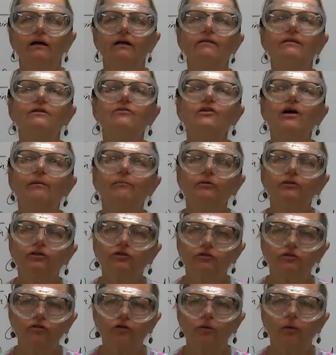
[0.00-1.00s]
The
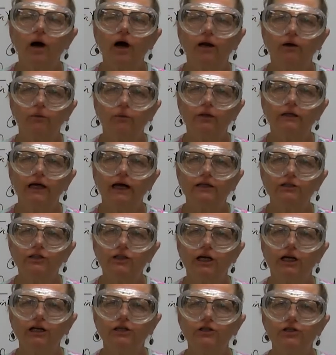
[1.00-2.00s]
temperature of the water will not
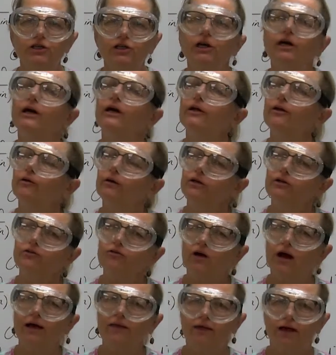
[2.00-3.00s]
change. You can
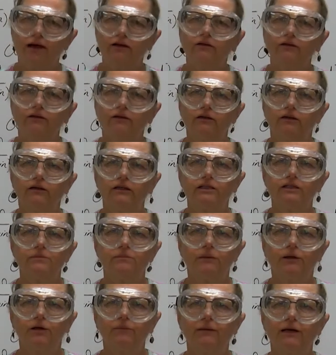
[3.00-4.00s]
try that, a little
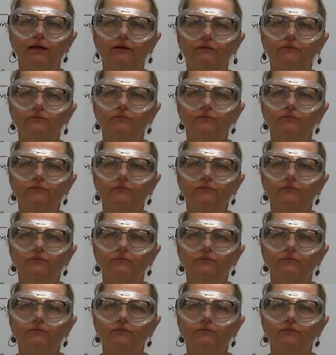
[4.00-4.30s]
experiment.